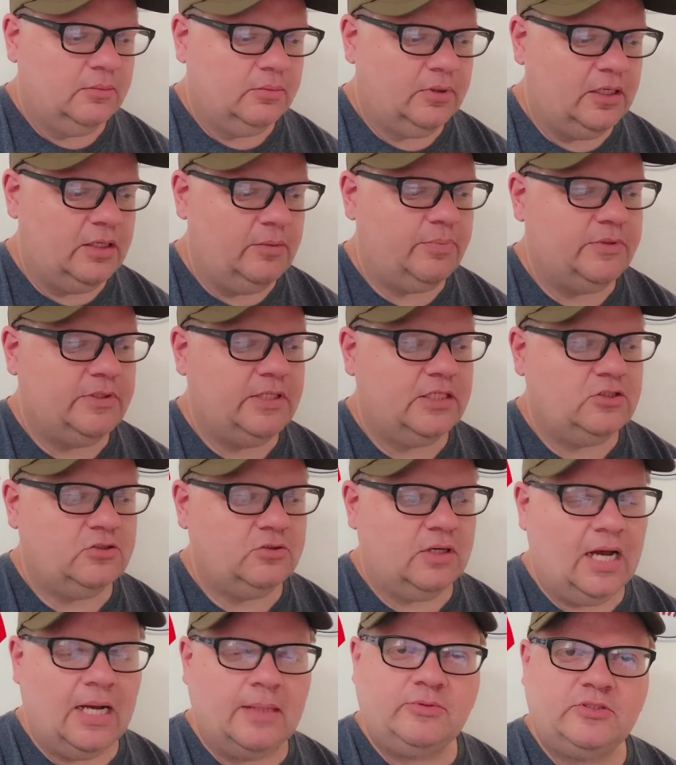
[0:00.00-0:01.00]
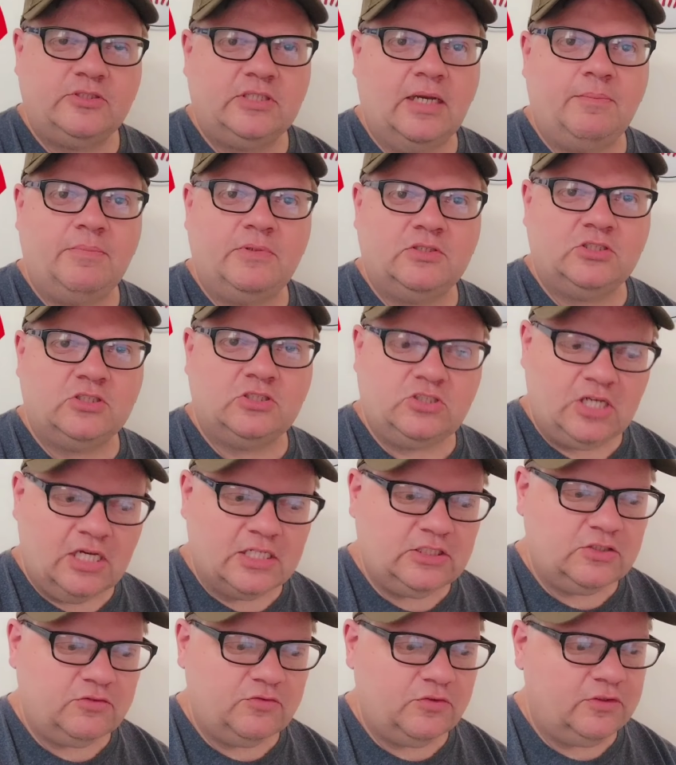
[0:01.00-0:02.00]
Plenty of potential options have been
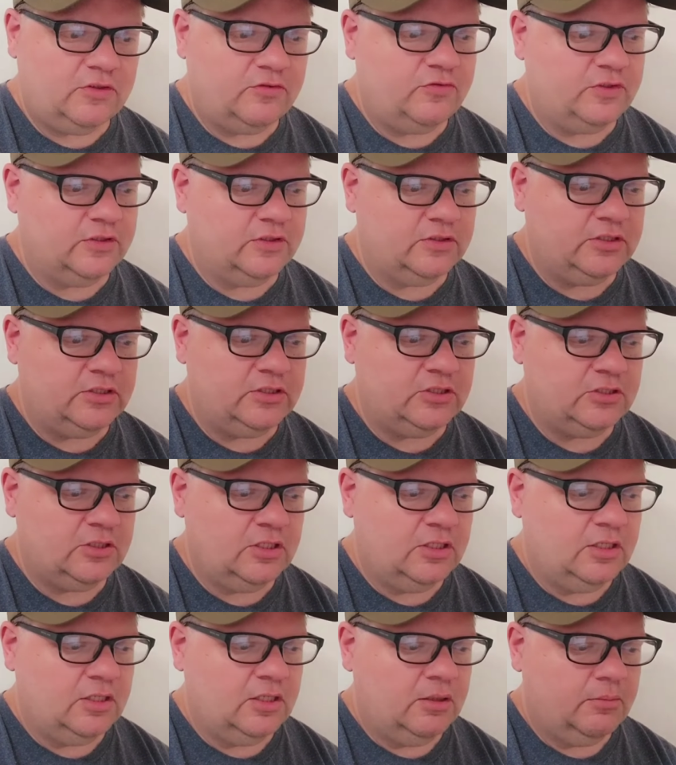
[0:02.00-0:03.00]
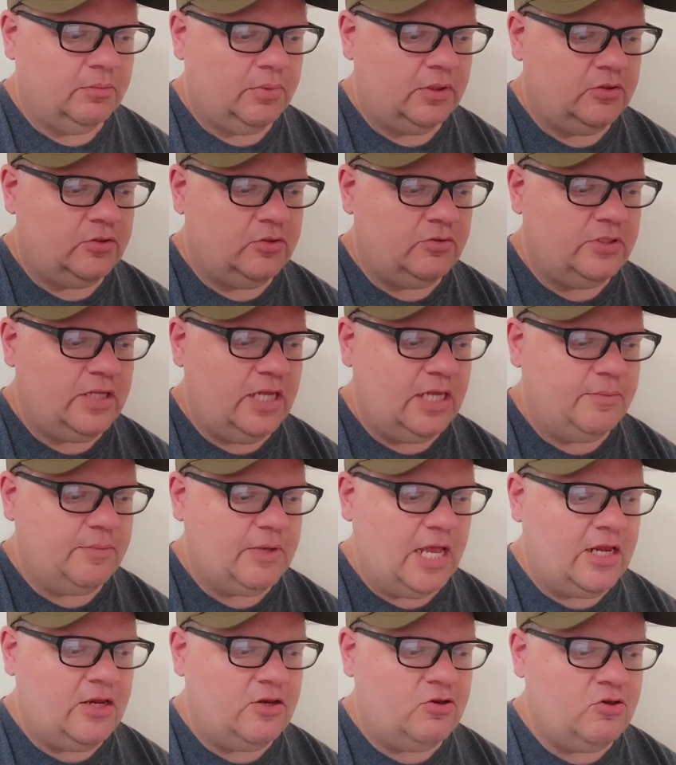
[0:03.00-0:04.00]
suggested for the Phillies, but a
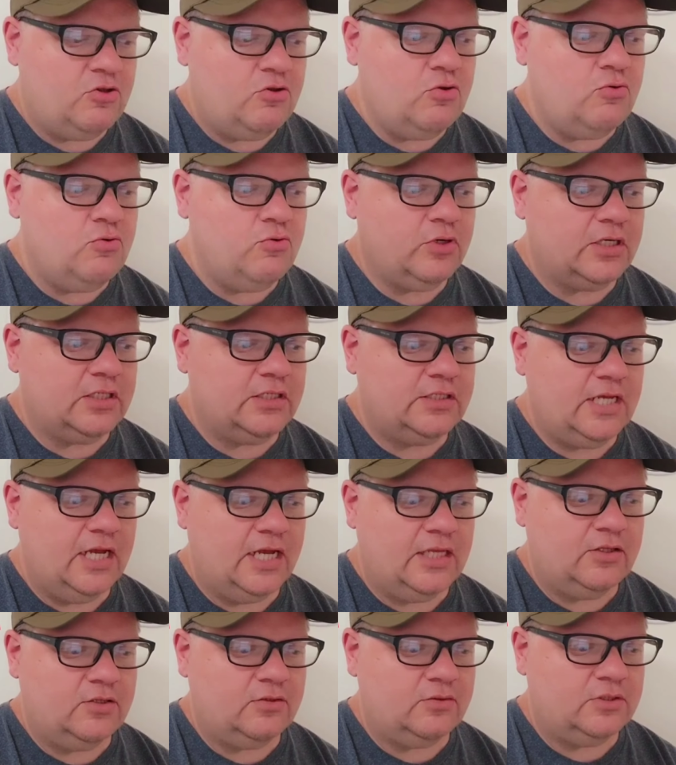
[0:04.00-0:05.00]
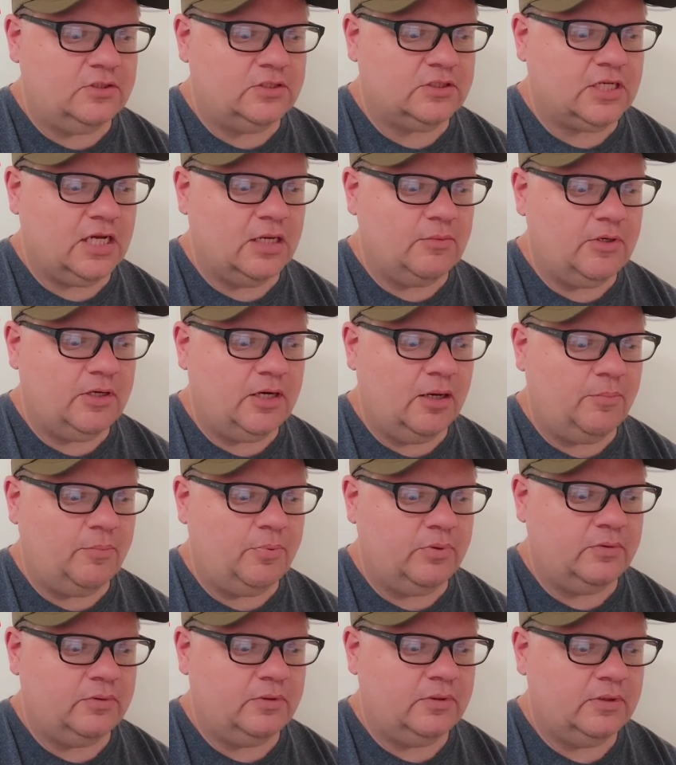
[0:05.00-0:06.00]
new contender is coming
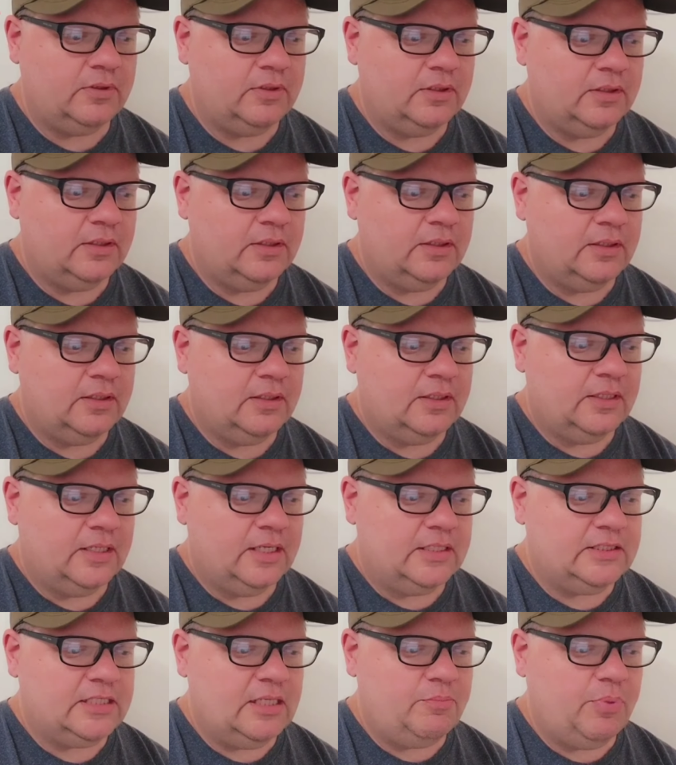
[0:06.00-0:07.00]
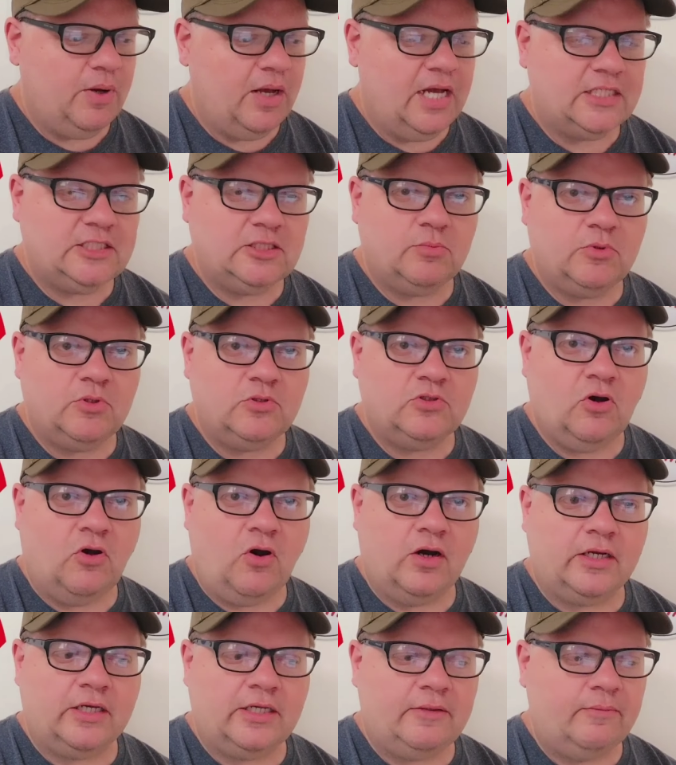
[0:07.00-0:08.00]
up as a possible
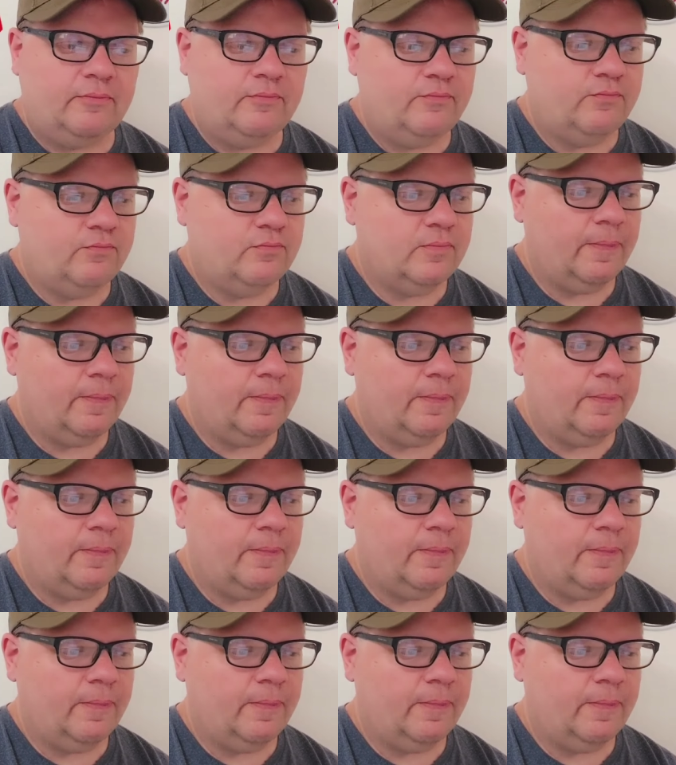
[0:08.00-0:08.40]
target.